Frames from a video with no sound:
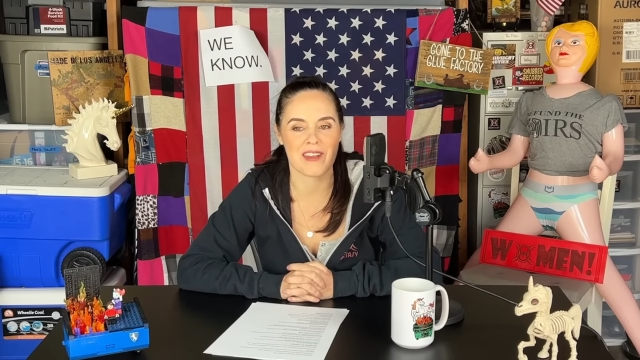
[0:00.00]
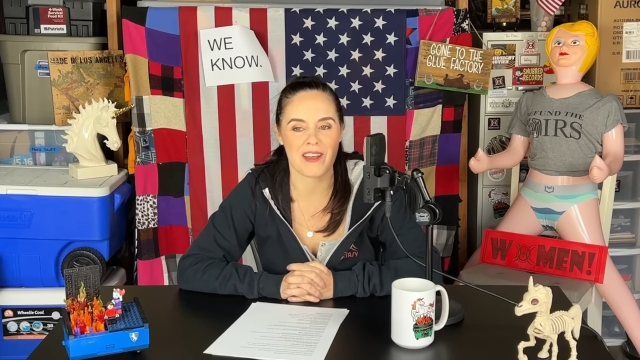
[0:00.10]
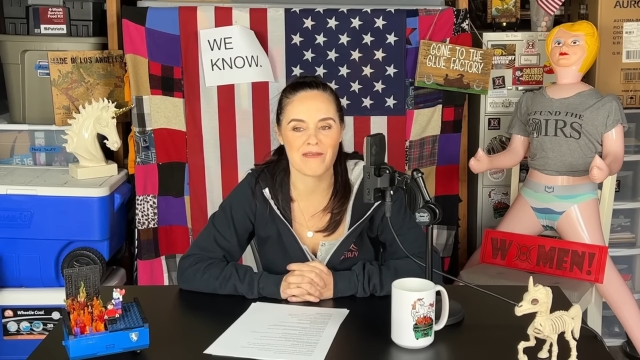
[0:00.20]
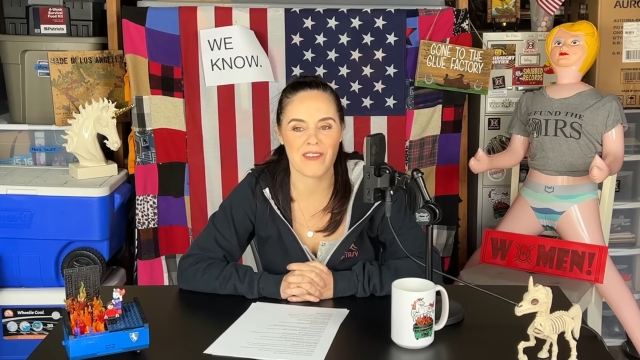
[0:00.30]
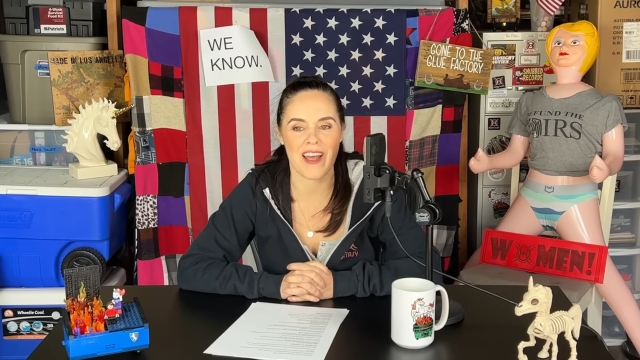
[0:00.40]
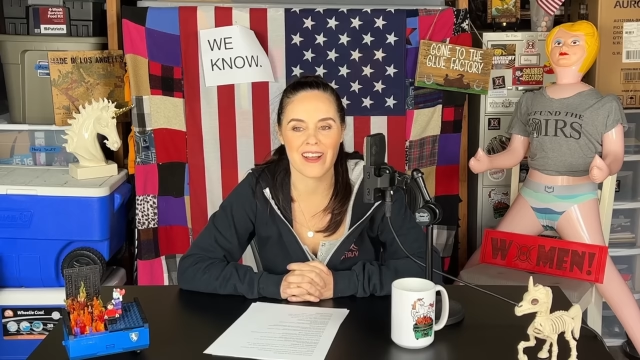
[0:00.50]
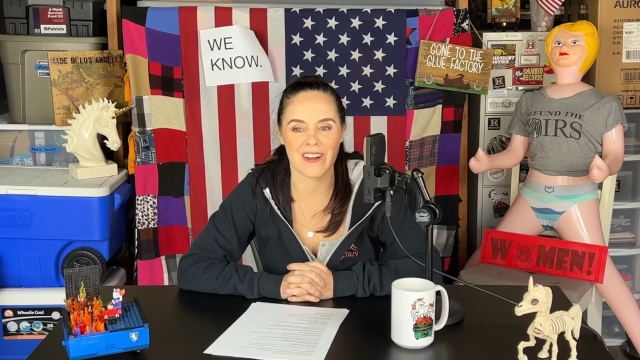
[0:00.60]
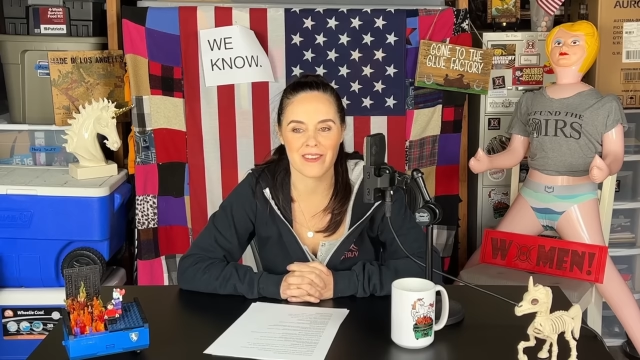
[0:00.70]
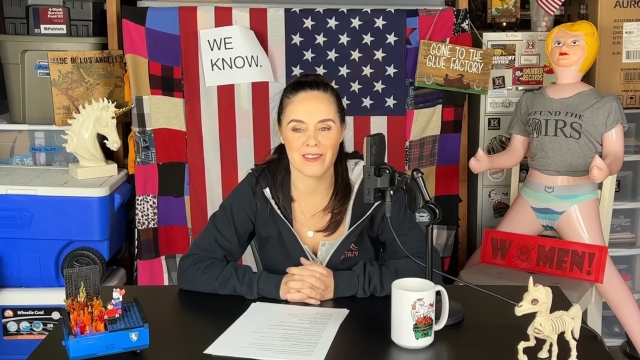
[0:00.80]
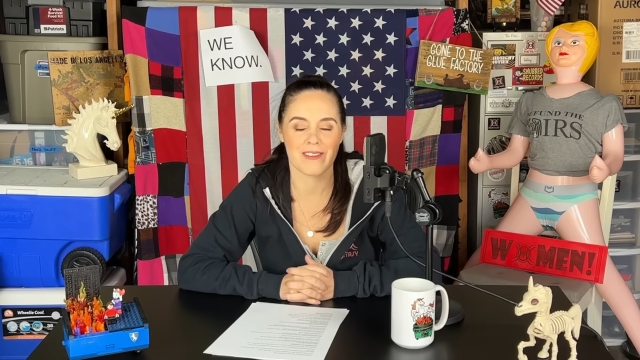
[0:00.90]
Speaker 1: on
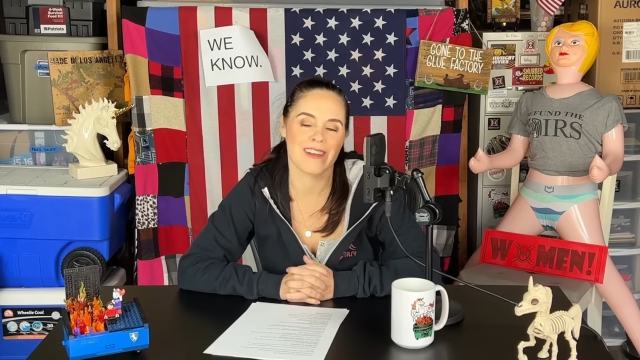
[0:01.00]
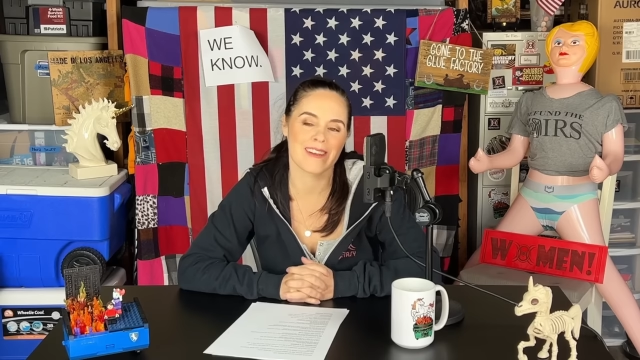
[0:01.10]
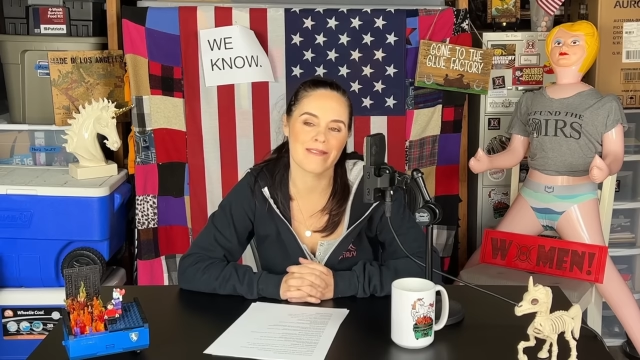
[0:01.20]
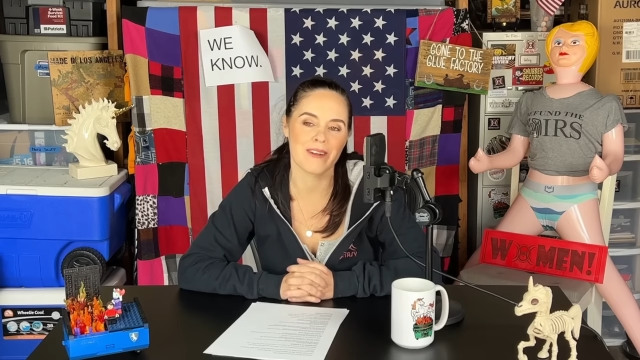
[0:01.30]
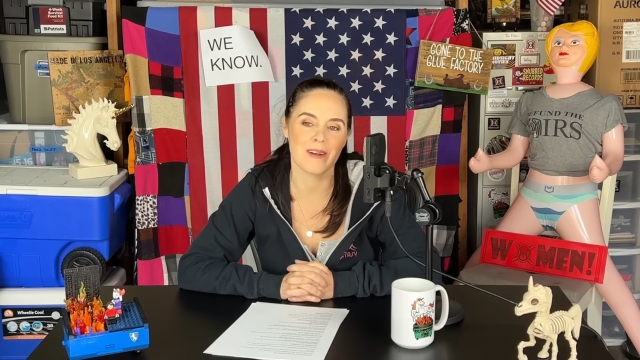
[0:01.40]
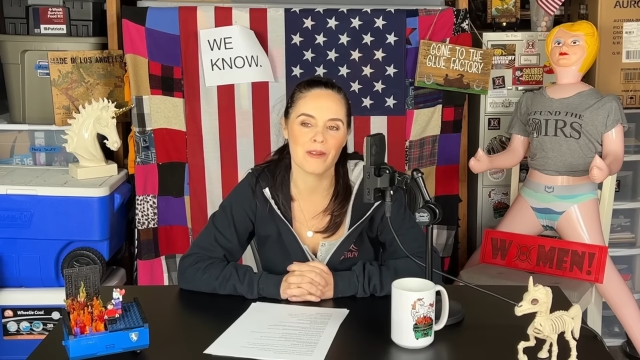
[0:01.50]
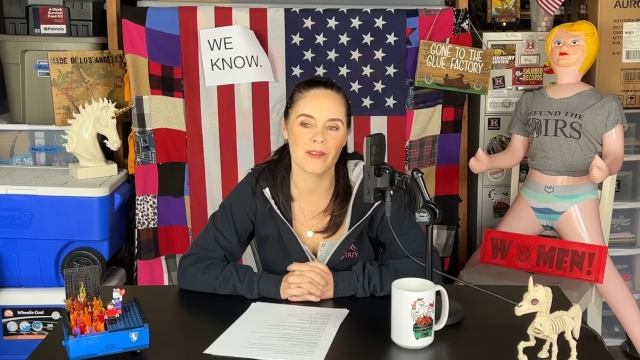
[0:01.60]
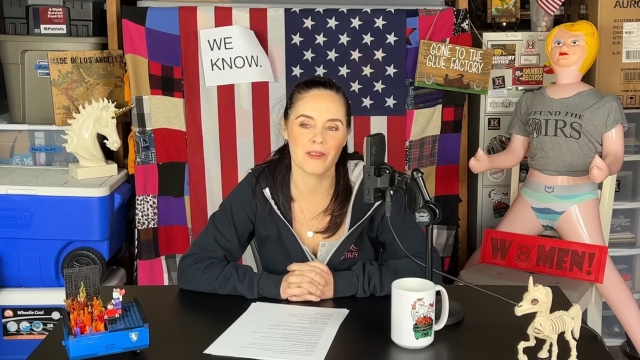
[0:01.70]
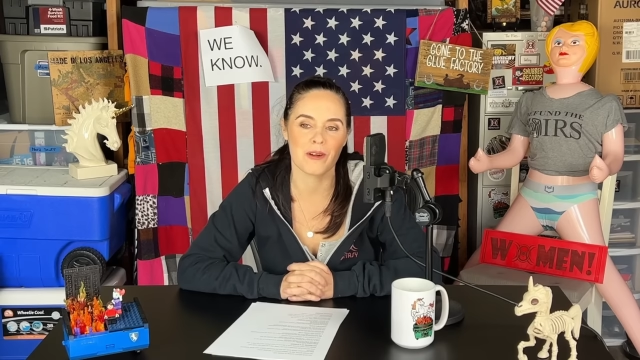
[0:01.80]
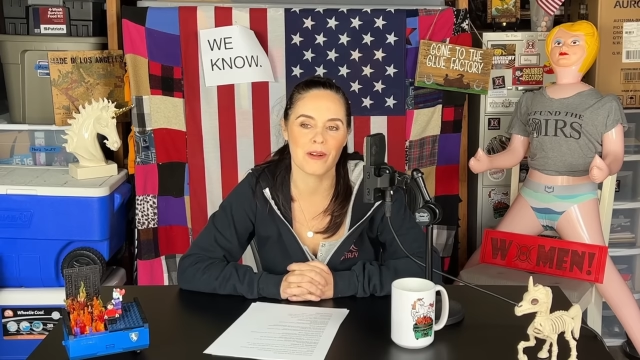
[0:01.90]
fire, and they're like, well,
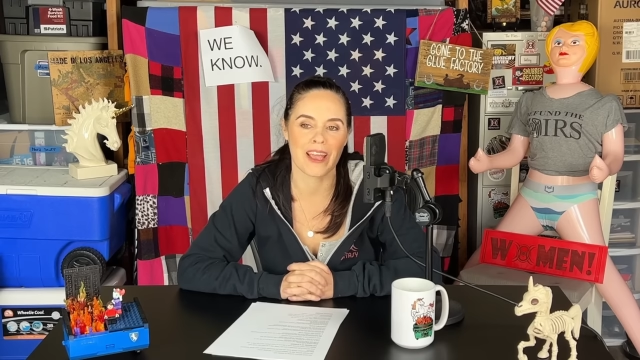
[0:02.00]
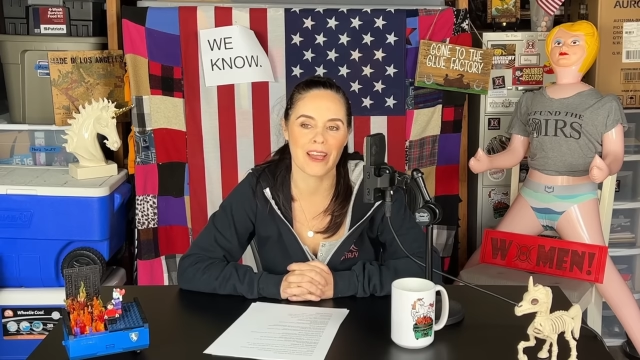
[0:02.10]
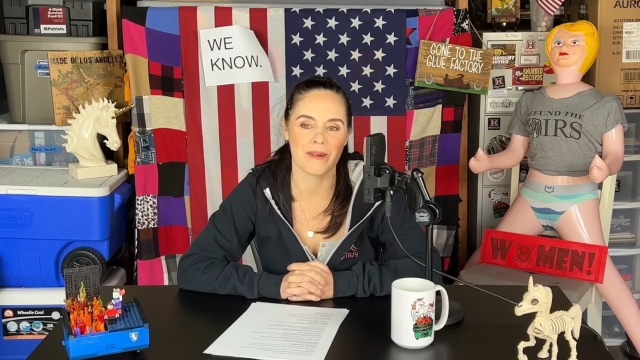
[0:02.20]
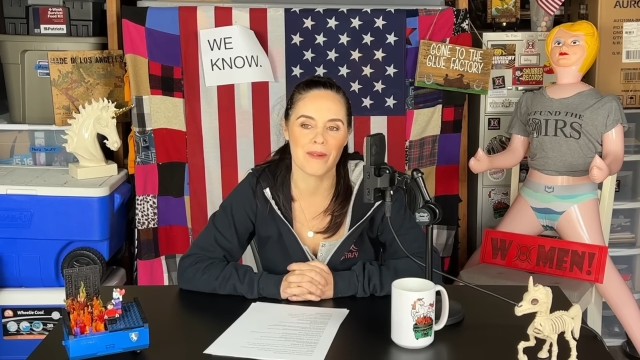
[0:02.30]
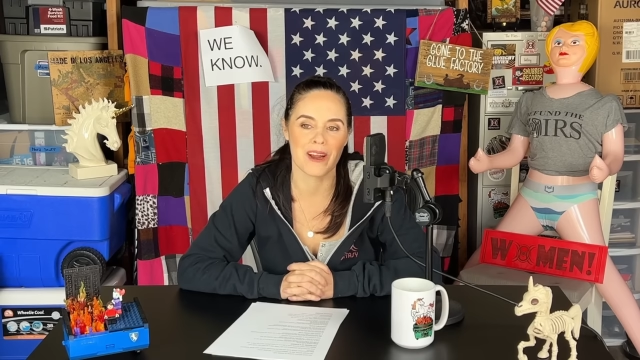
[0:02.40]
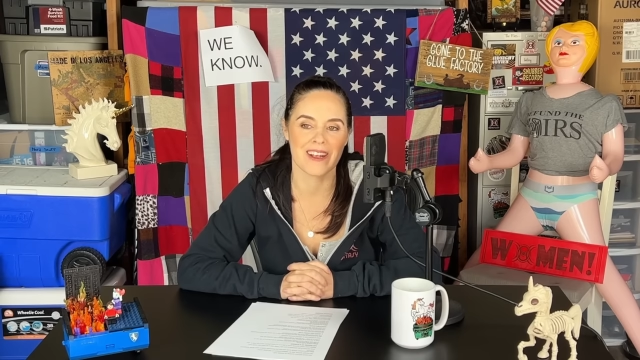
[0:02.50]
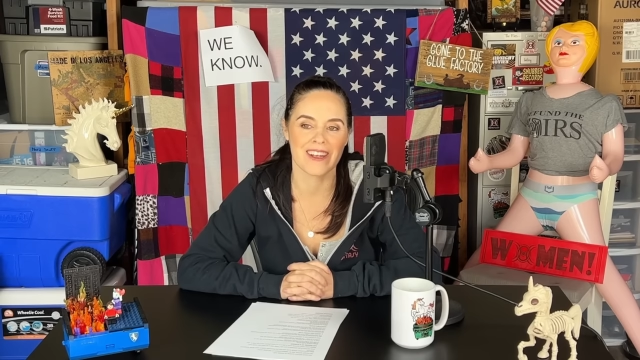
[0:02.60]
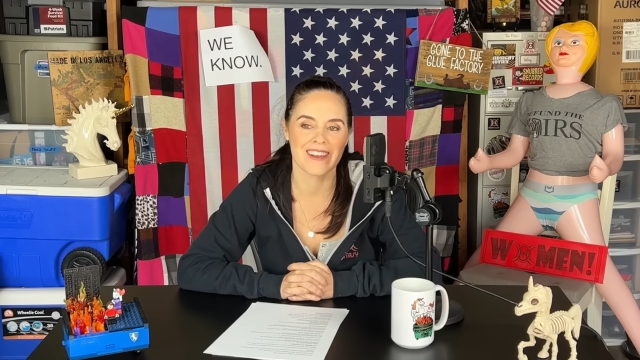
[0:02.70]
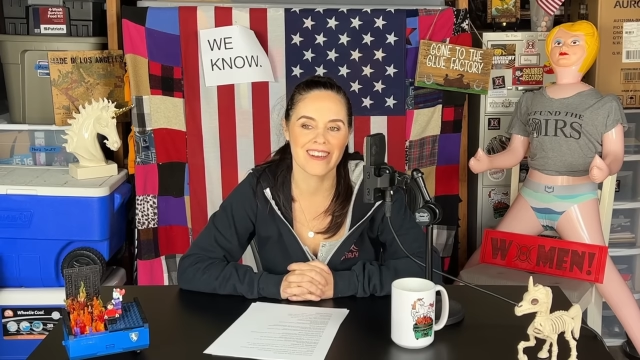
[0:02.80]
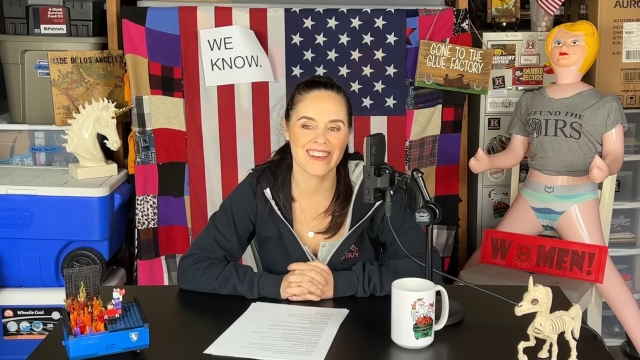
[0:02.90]
we'll do it. Morons set